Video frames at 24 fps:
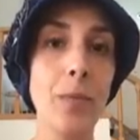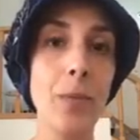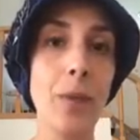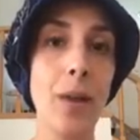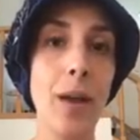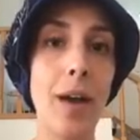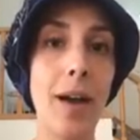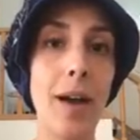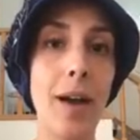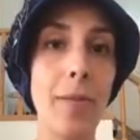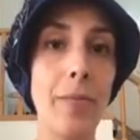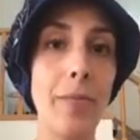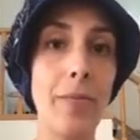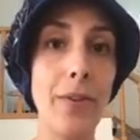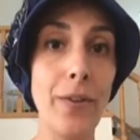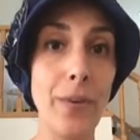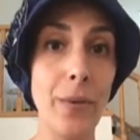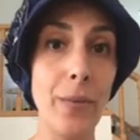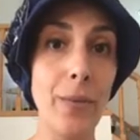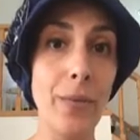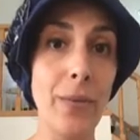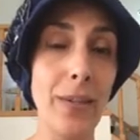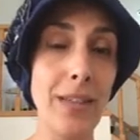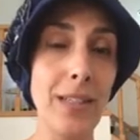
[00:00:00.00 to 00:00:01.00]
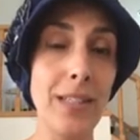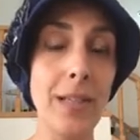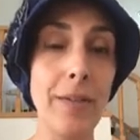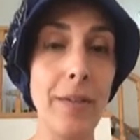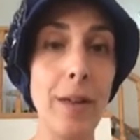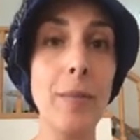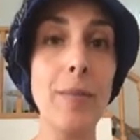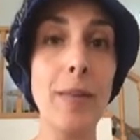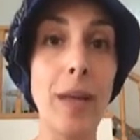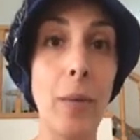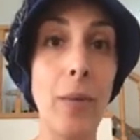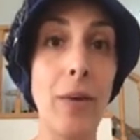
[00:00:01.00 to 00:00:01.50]

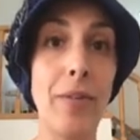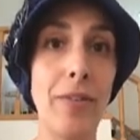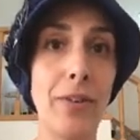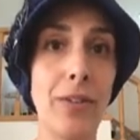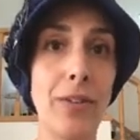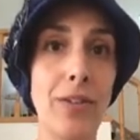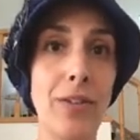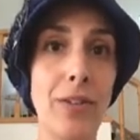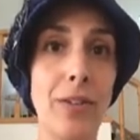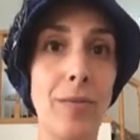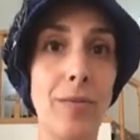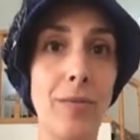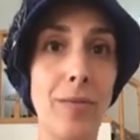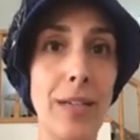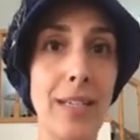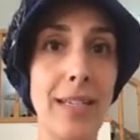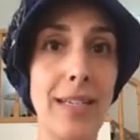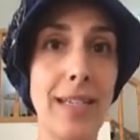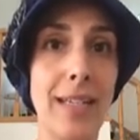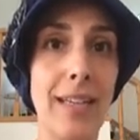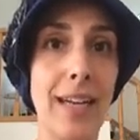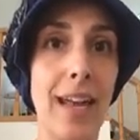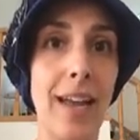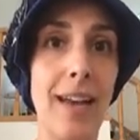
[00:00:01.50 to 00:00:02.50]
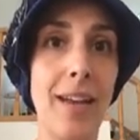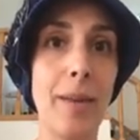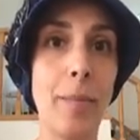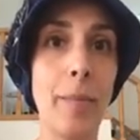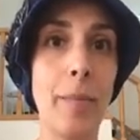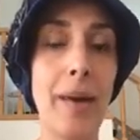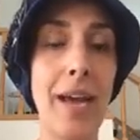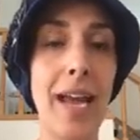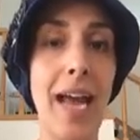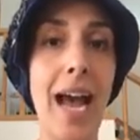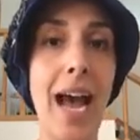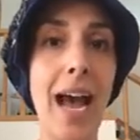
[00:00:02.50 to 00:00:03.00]
that way for a certain reason,
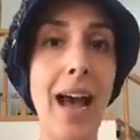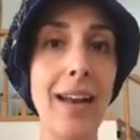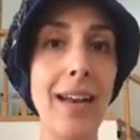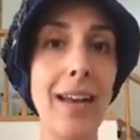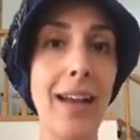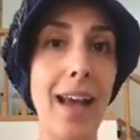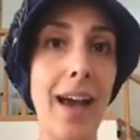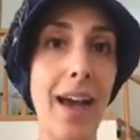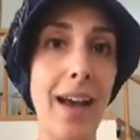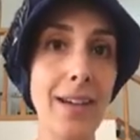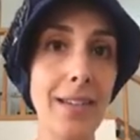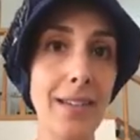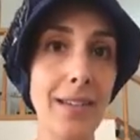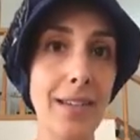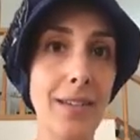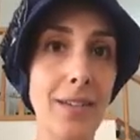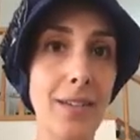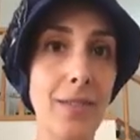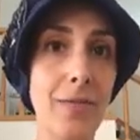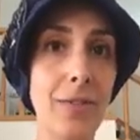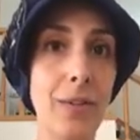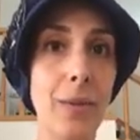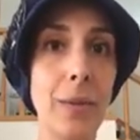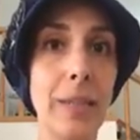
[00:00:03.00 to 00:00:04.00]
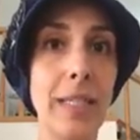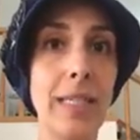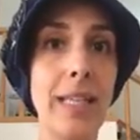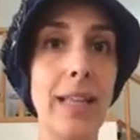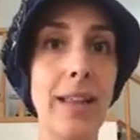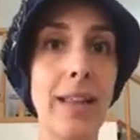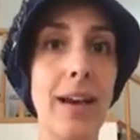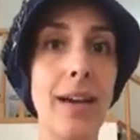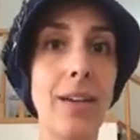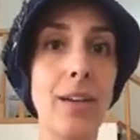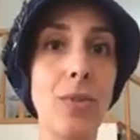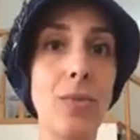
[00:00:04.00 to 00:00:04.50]
and by adding excess fluid to
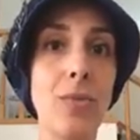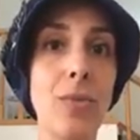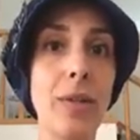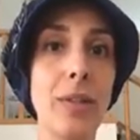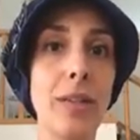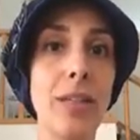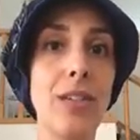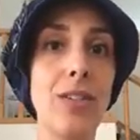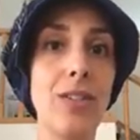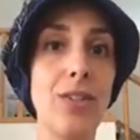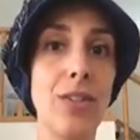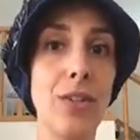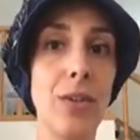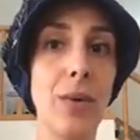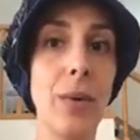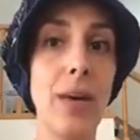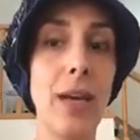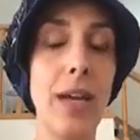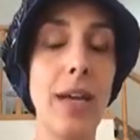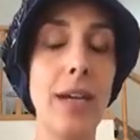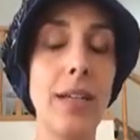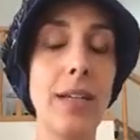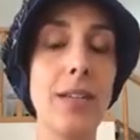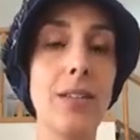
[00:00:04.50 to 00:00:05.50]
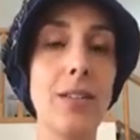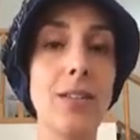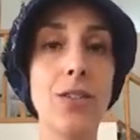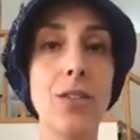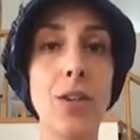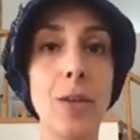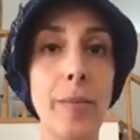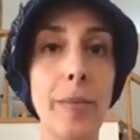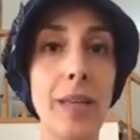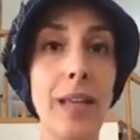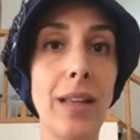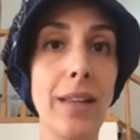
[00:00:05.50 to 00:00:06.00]
that, you really do
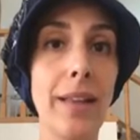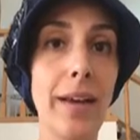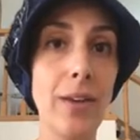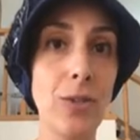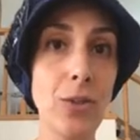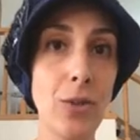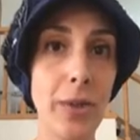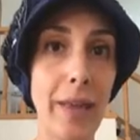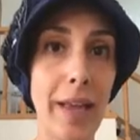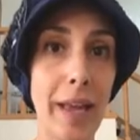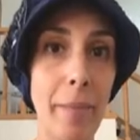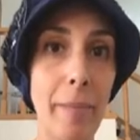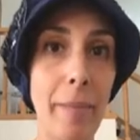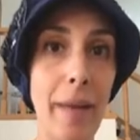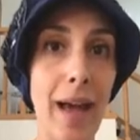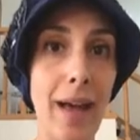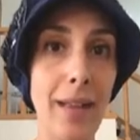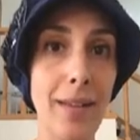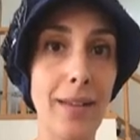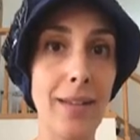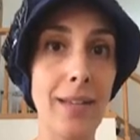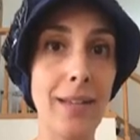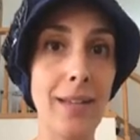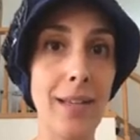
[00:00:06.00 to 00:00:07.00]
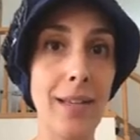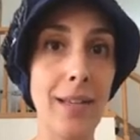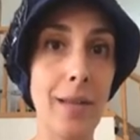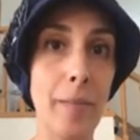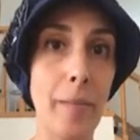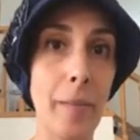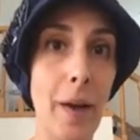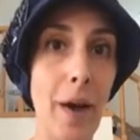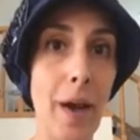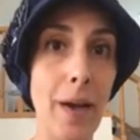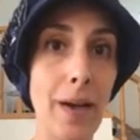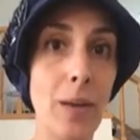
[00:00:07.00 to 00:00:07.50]
disturb the electrolyte balance in the
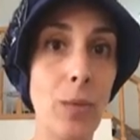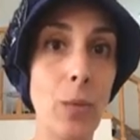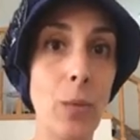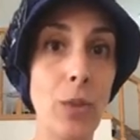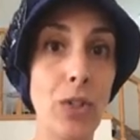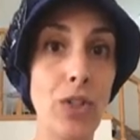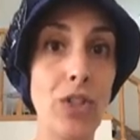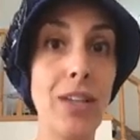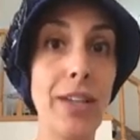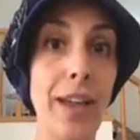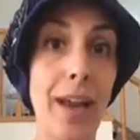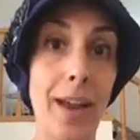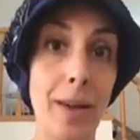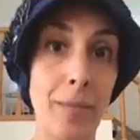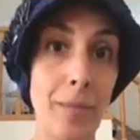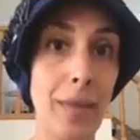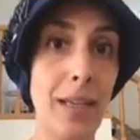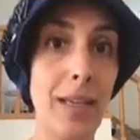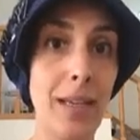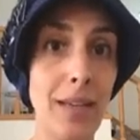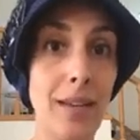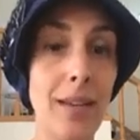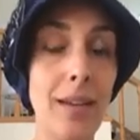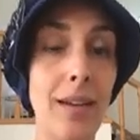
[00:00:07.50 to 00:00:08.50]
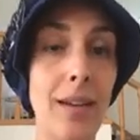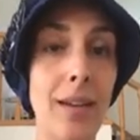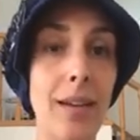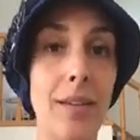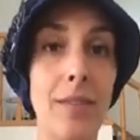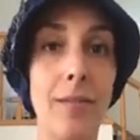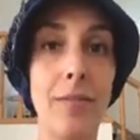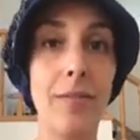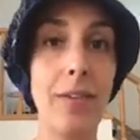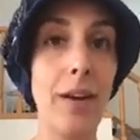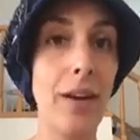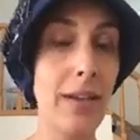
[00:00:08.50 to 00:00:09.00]
body, which can be
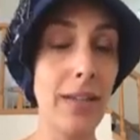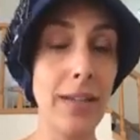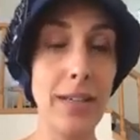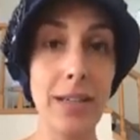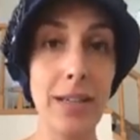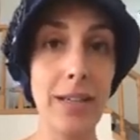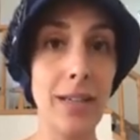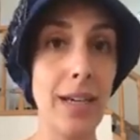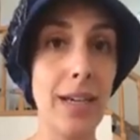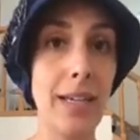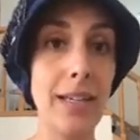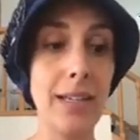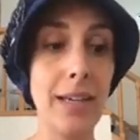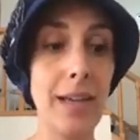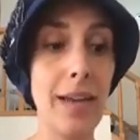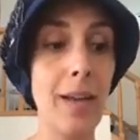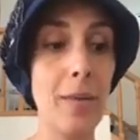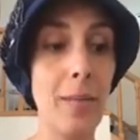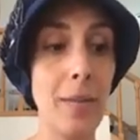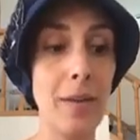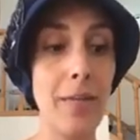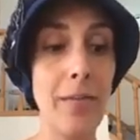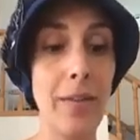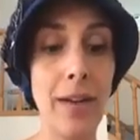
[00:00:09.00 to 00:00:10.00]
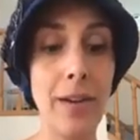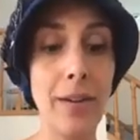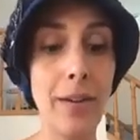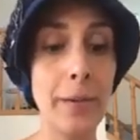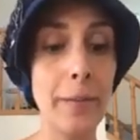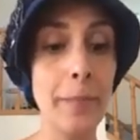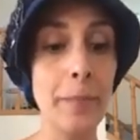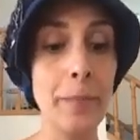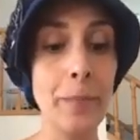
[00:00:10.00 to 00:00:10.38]
very serious. It can be fatal.